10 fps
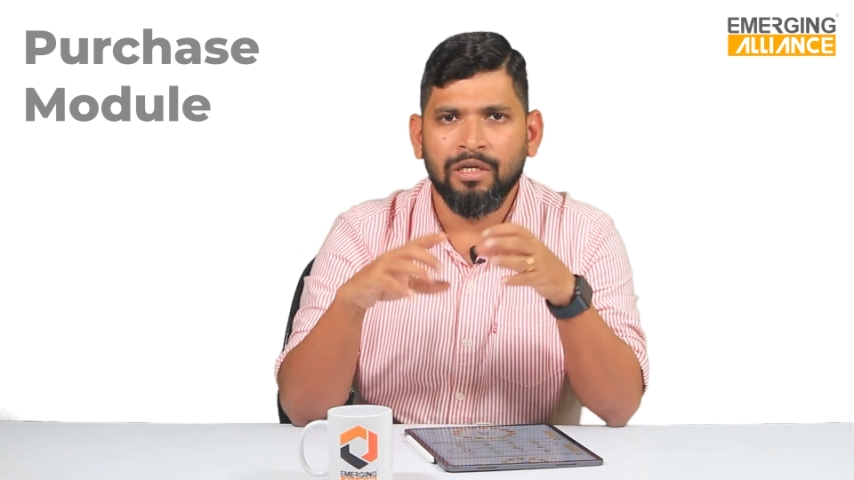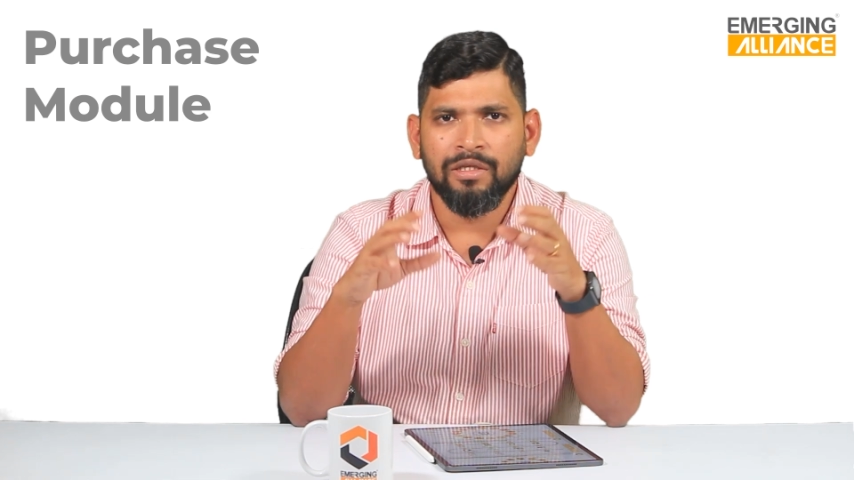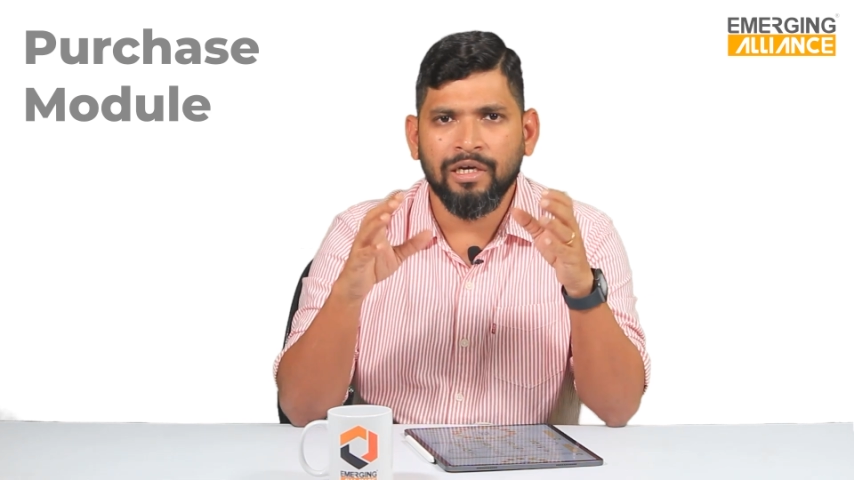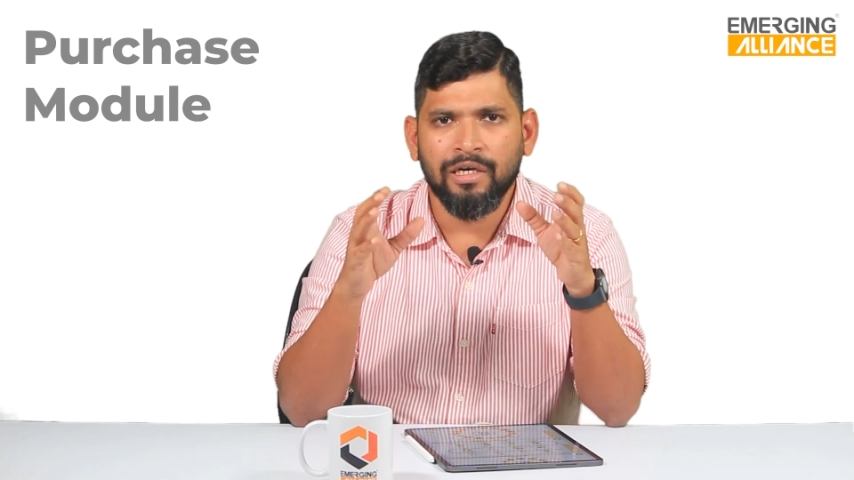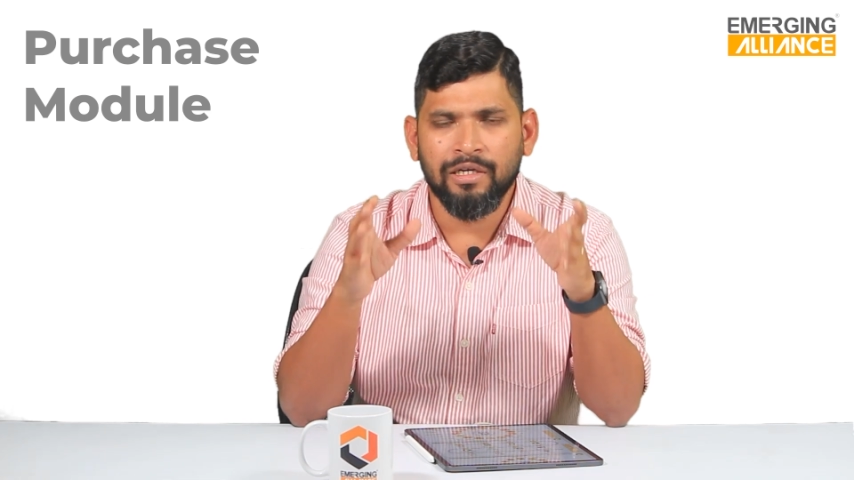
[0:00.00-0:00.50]

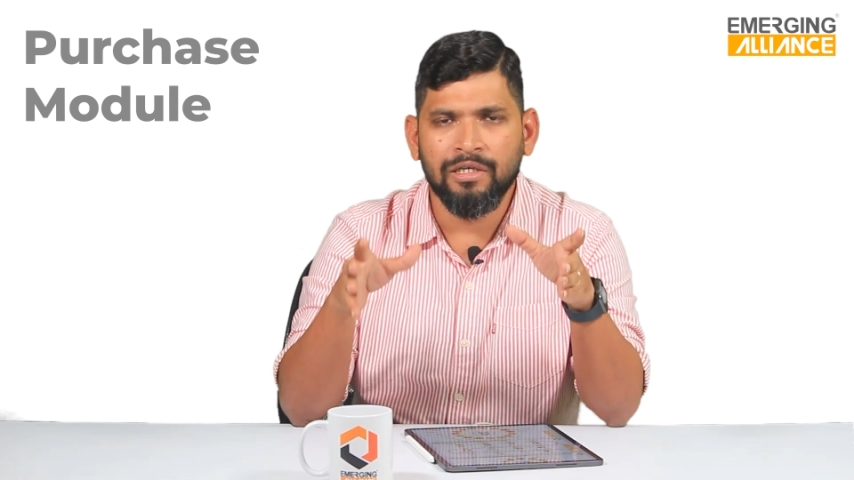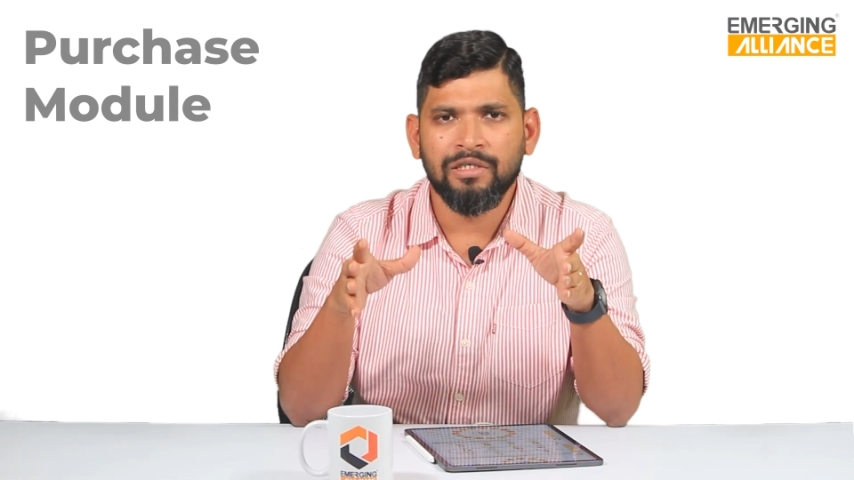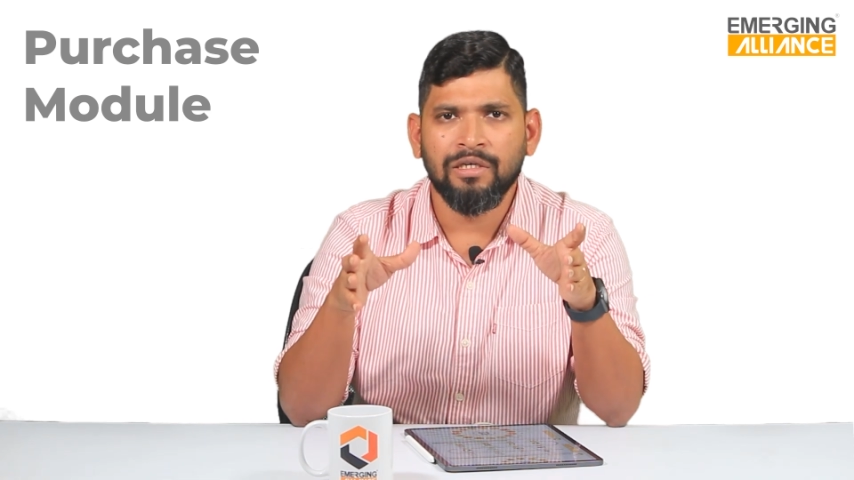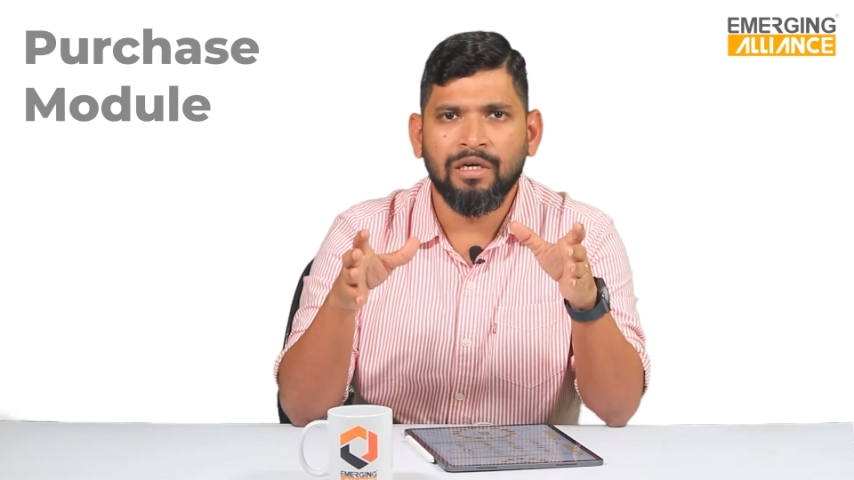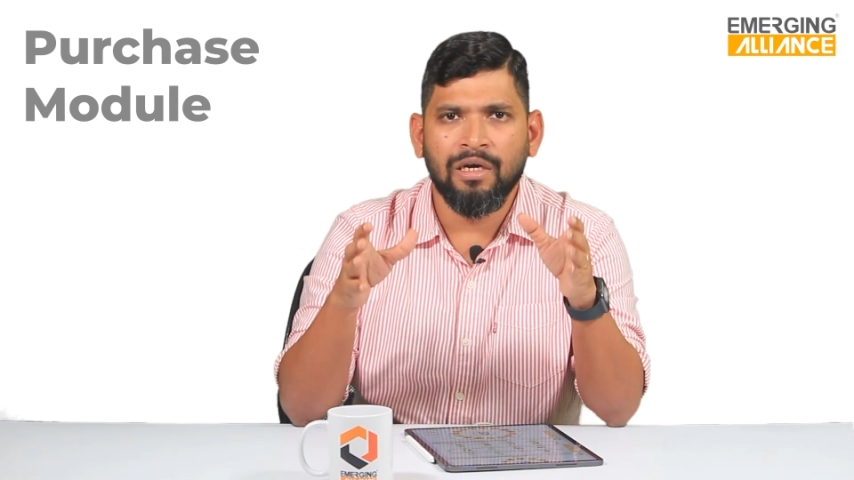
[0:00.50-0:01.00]
there
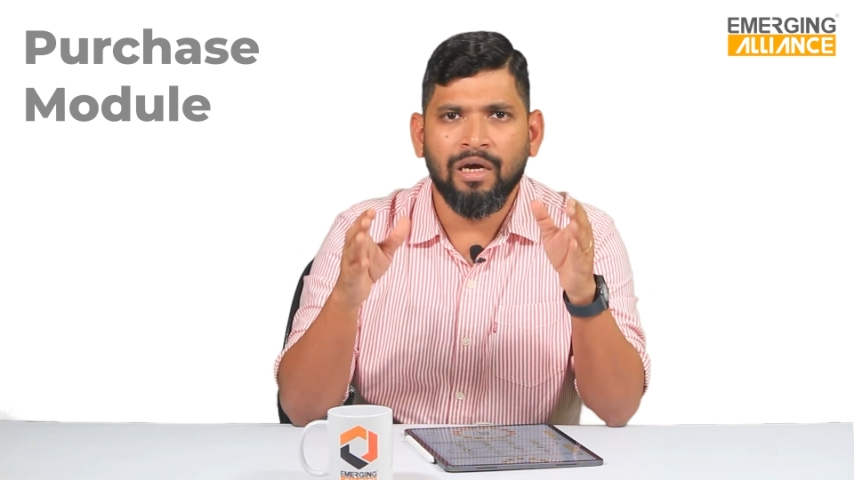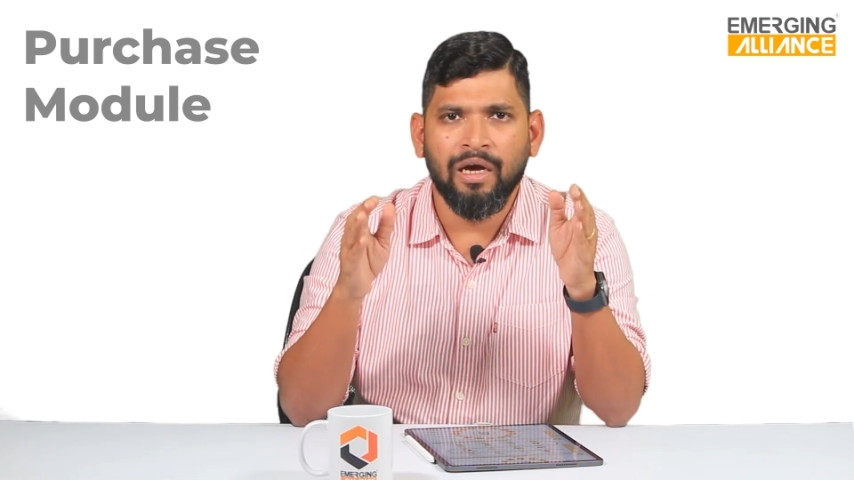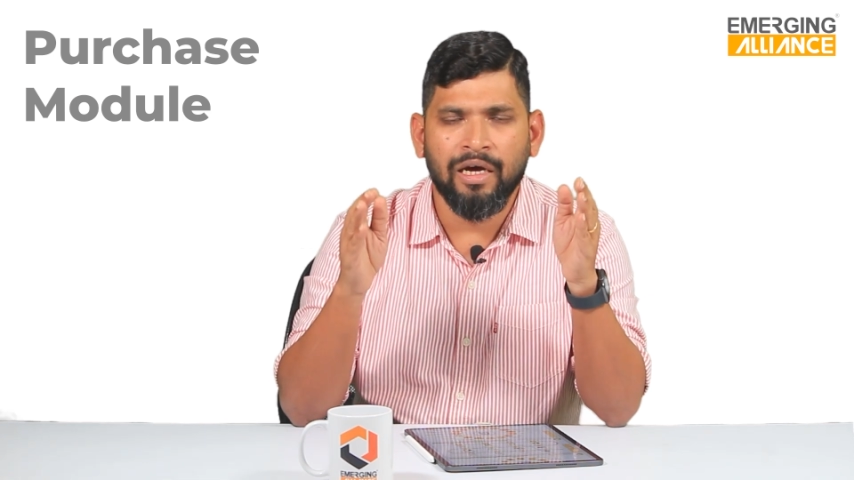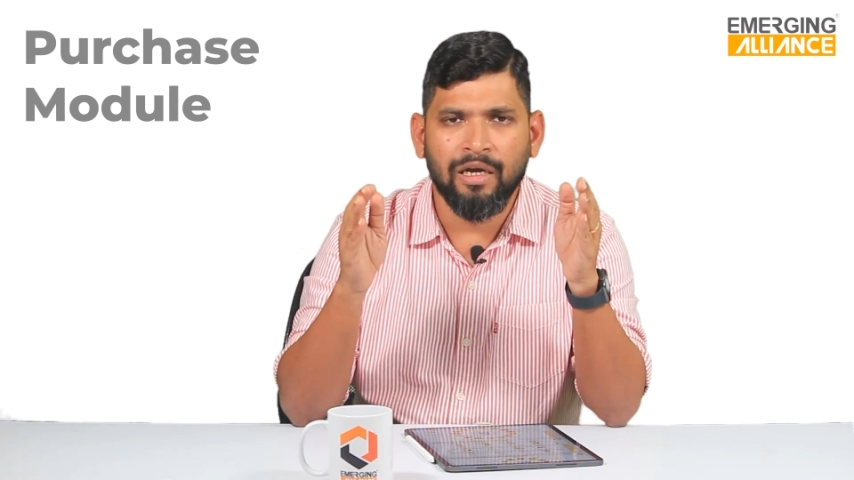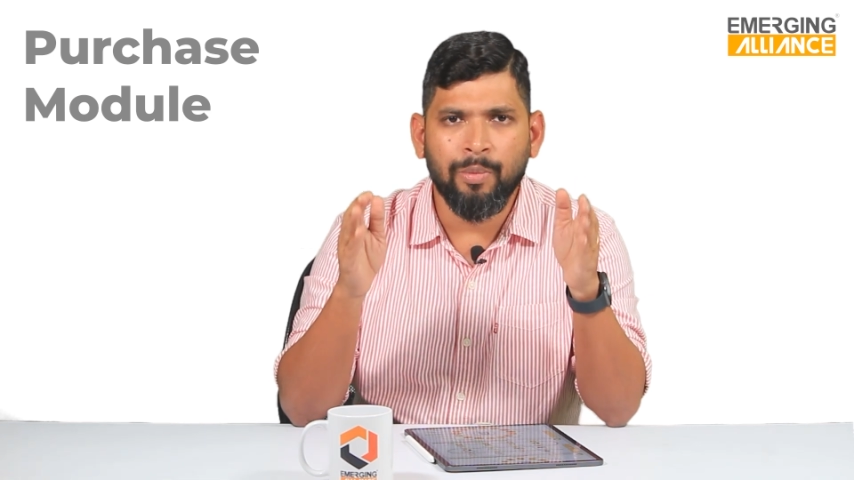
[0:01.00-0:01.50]
is
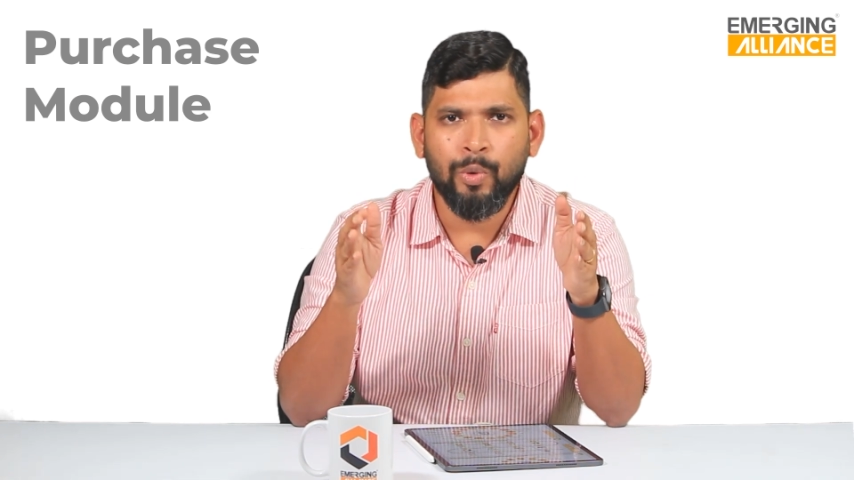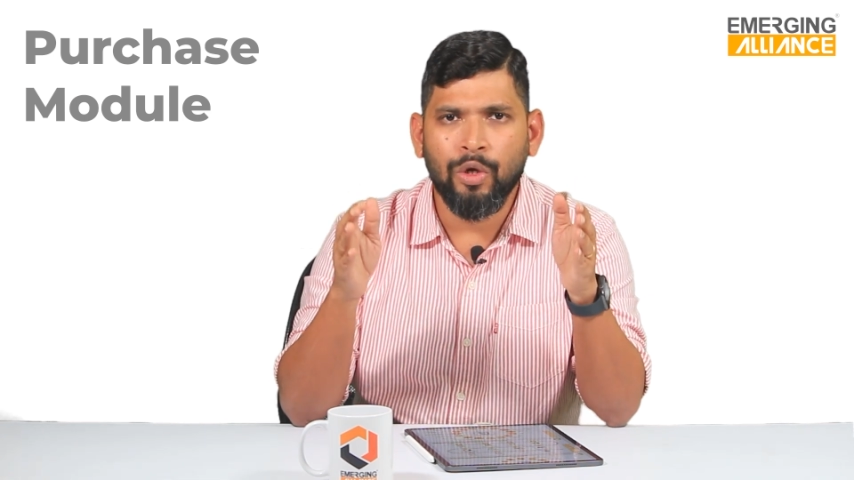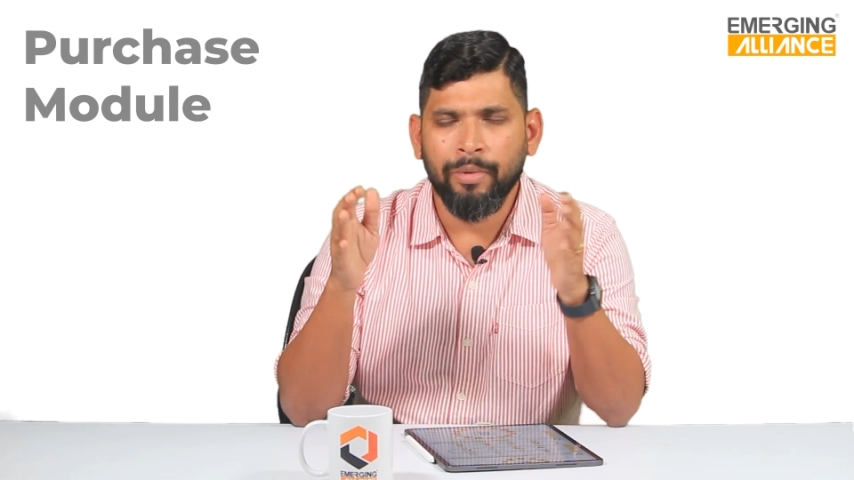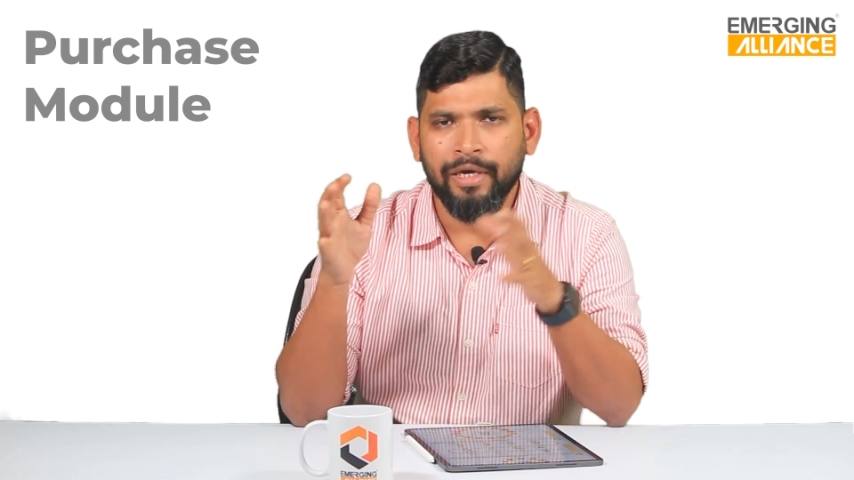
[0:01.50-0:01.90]
an approval